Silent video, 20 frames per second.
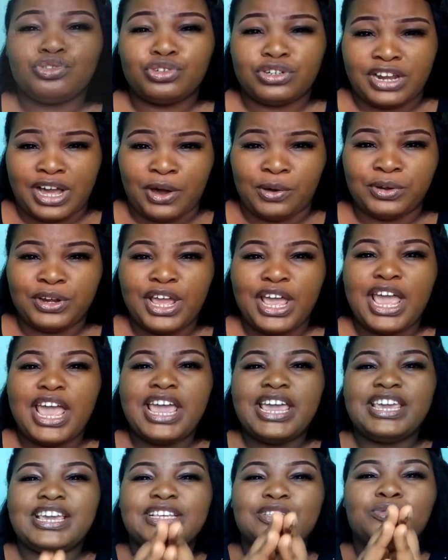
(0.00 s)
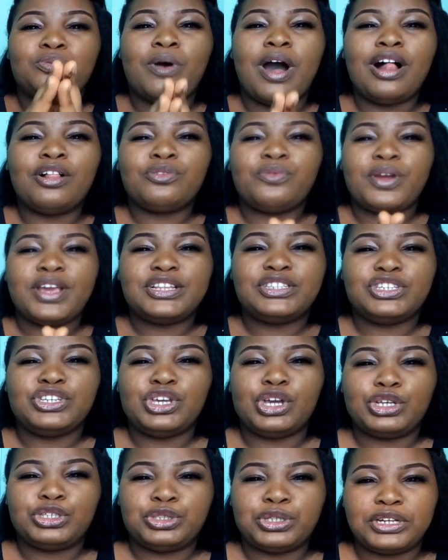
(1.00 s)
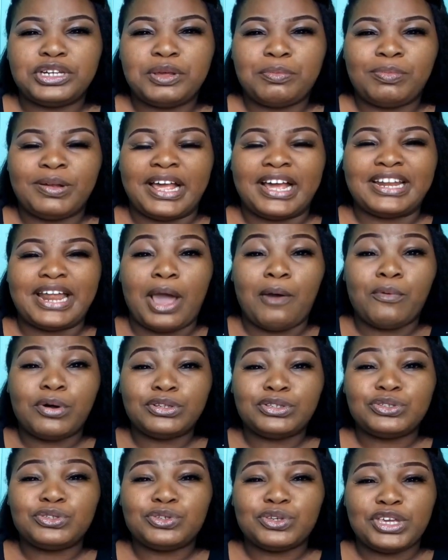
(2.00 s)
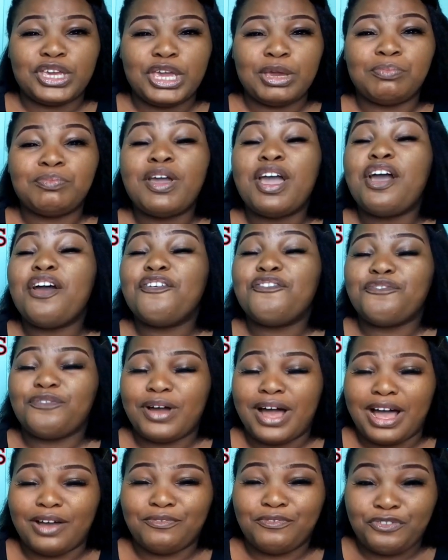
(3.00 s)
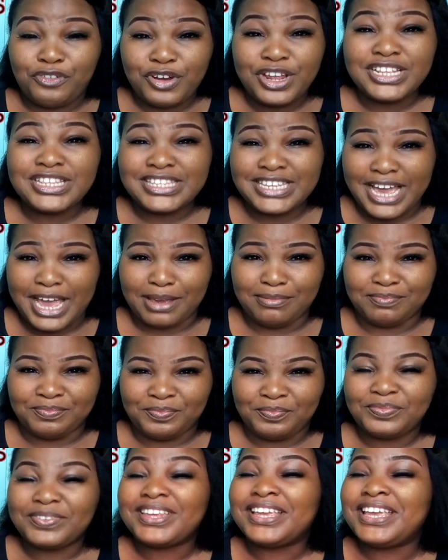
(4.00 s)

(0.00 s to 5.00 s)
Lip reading: do now is, while creating your study plan, I want you to keep free time.